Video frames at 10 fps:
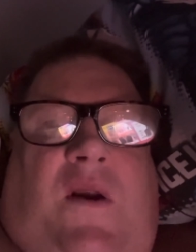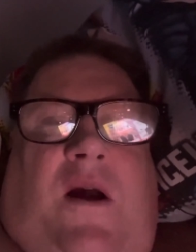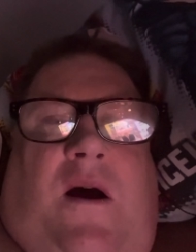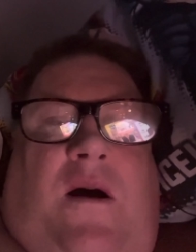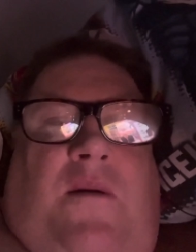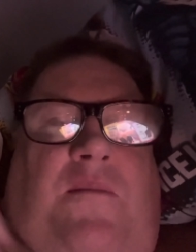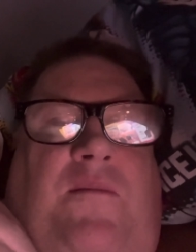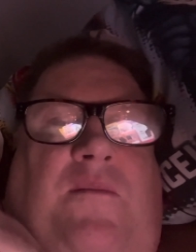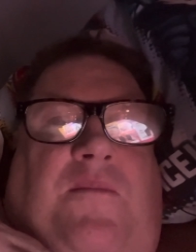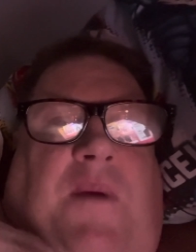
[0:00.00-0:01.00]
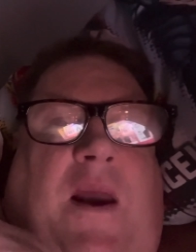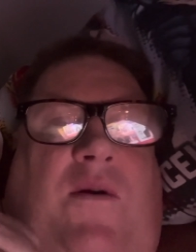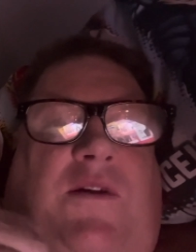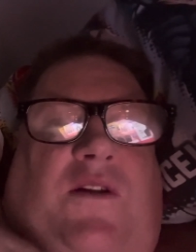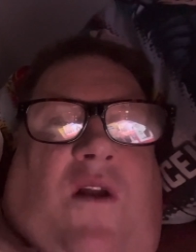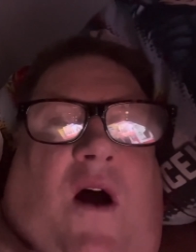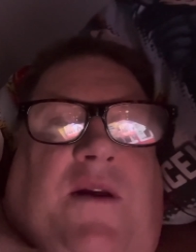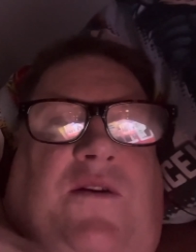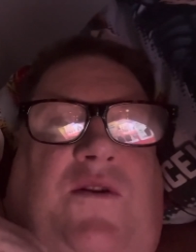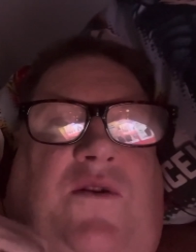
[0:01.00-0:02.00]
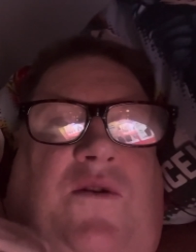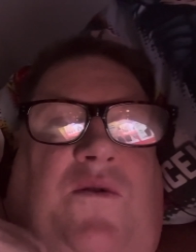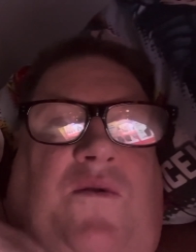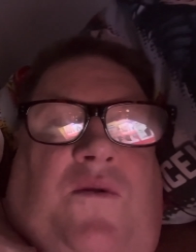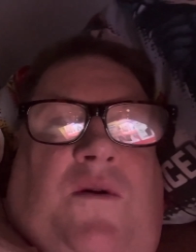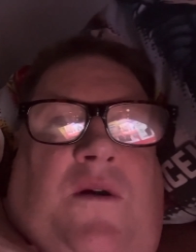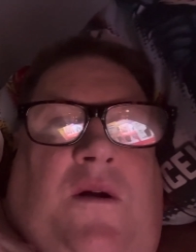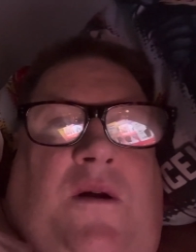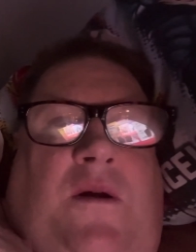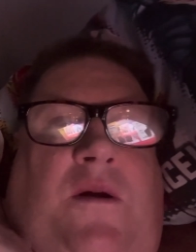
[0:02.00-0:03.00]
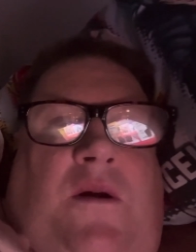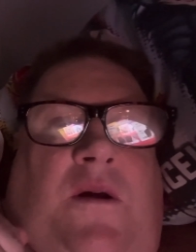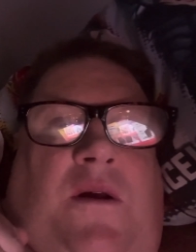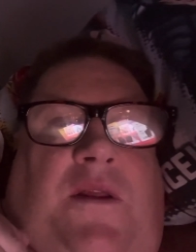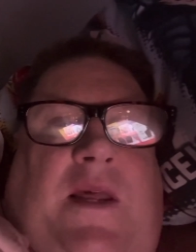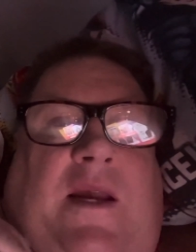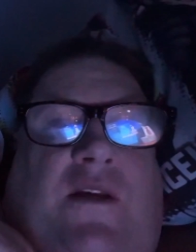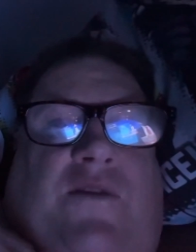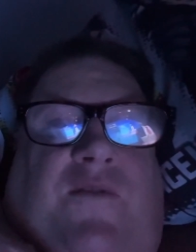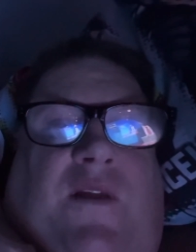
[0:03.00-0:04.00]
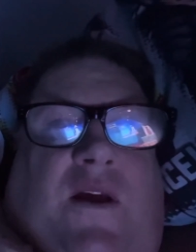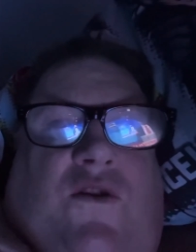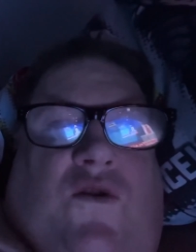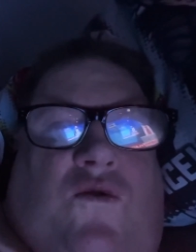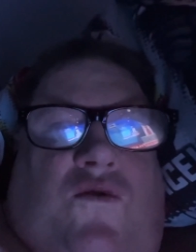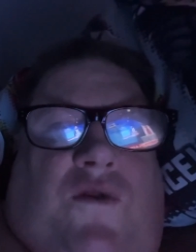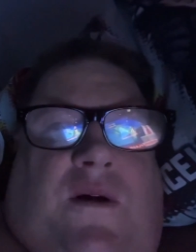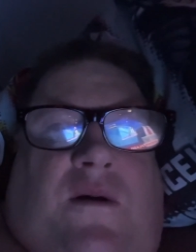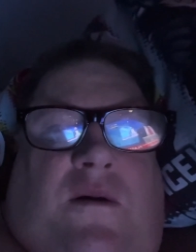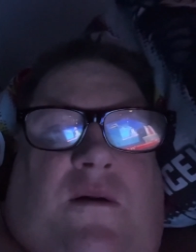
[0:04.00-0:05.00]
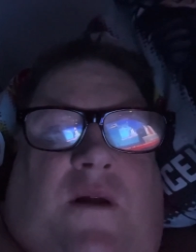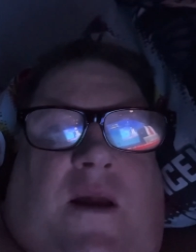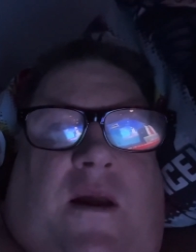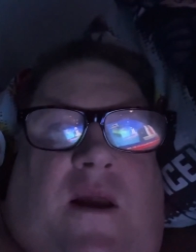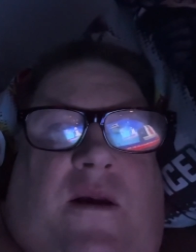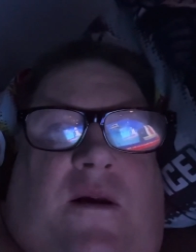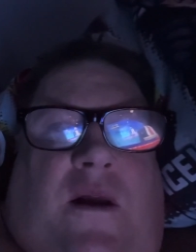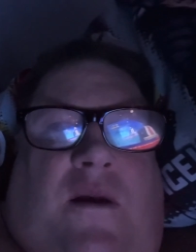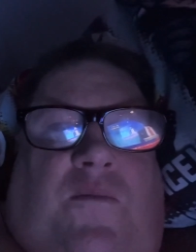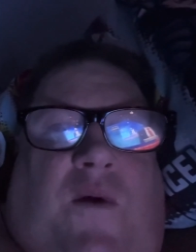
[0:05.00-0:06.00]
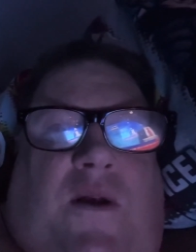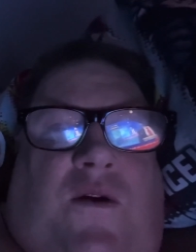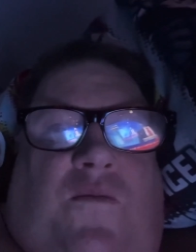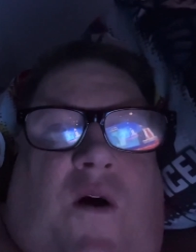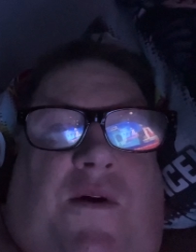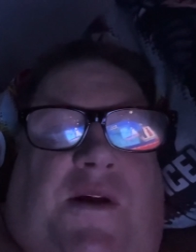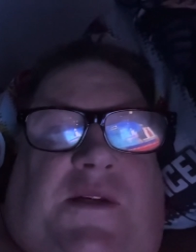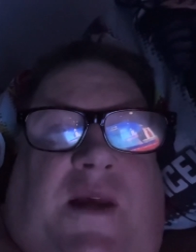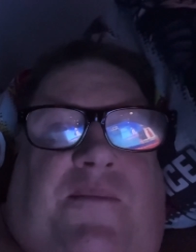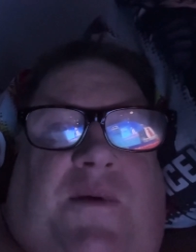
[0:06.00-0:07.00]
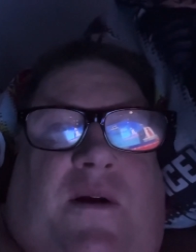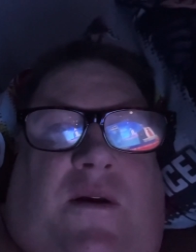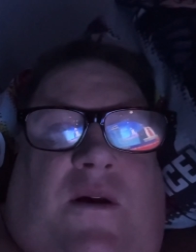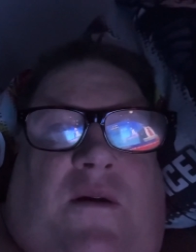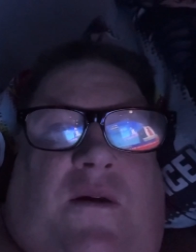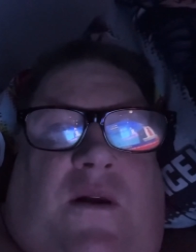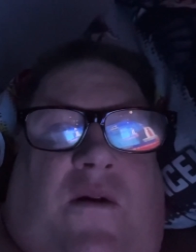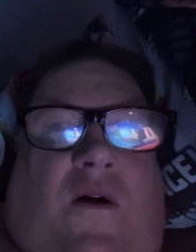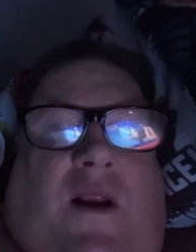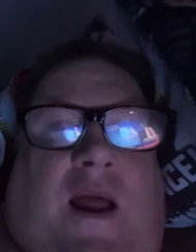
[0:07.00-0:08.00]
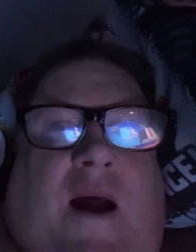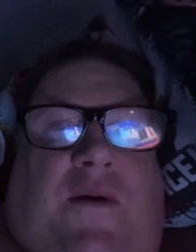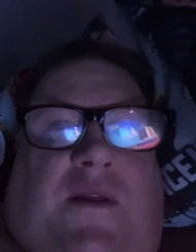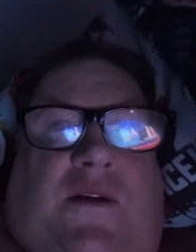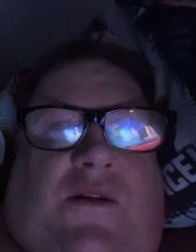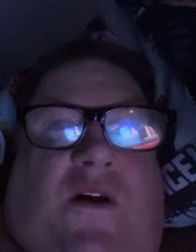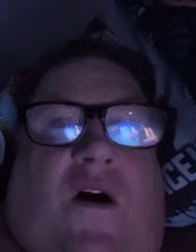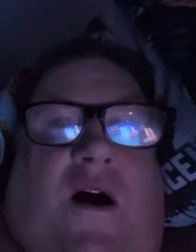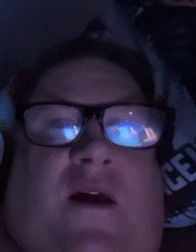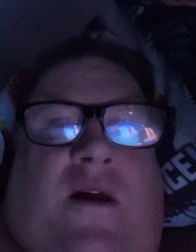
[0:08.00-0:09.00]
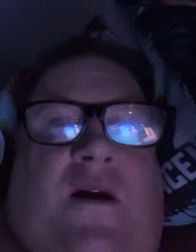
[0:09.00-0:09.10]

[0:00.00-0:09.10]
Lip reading: parents like to do things for their children. Like, and when you won't accept it, you're not allowing this guy